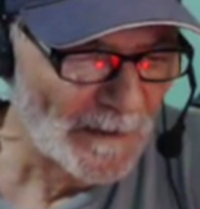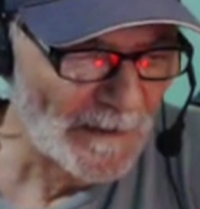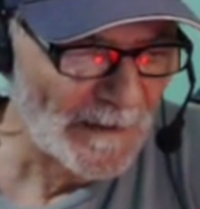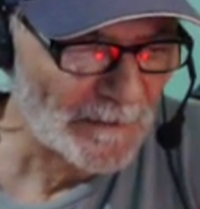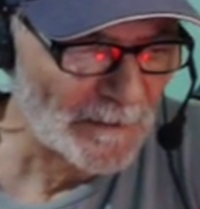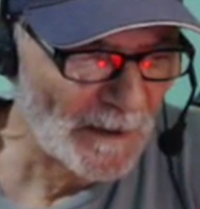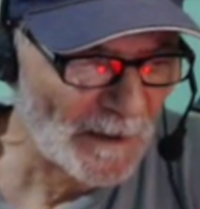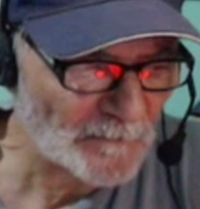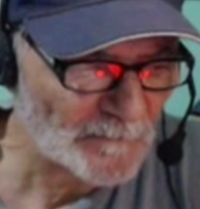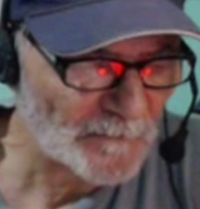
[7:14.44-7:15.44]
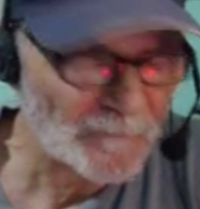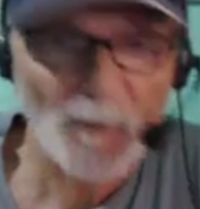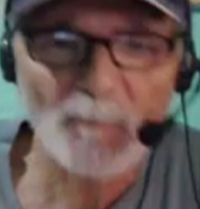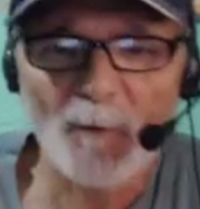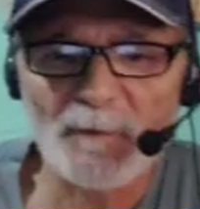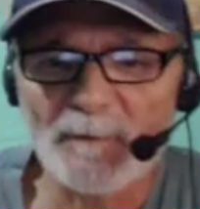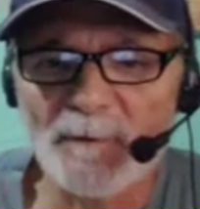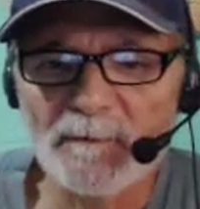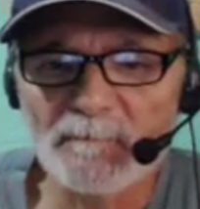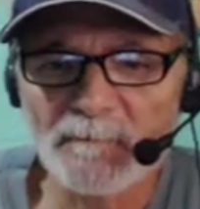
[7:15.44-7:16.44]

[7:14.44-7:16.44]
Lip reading: and well, most of it,